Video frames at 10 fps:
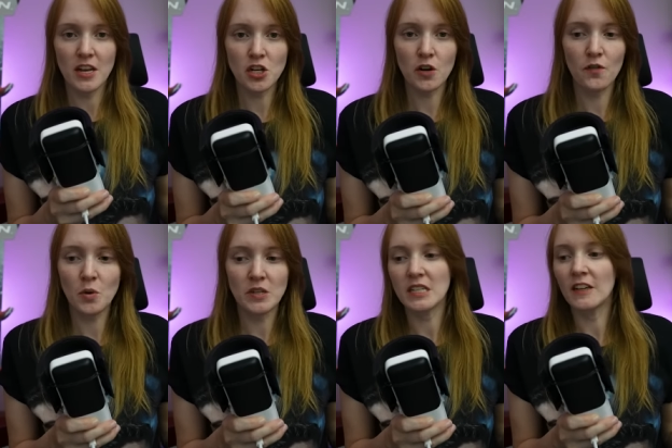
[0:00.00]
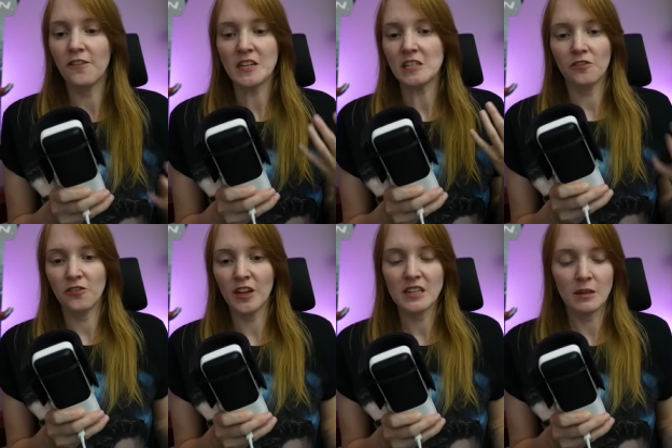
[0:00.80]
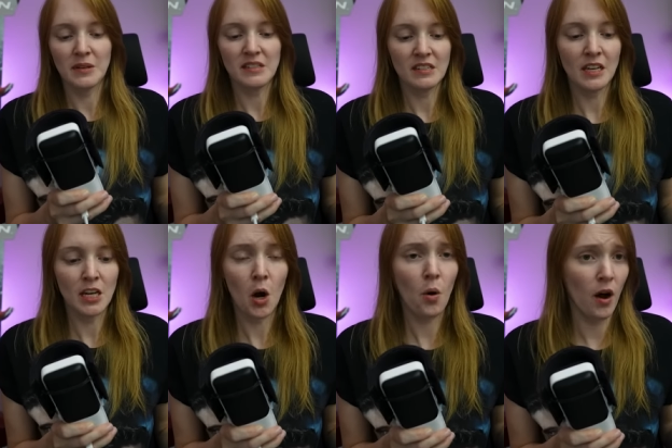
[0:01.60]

interview to see if he's fit to be CEO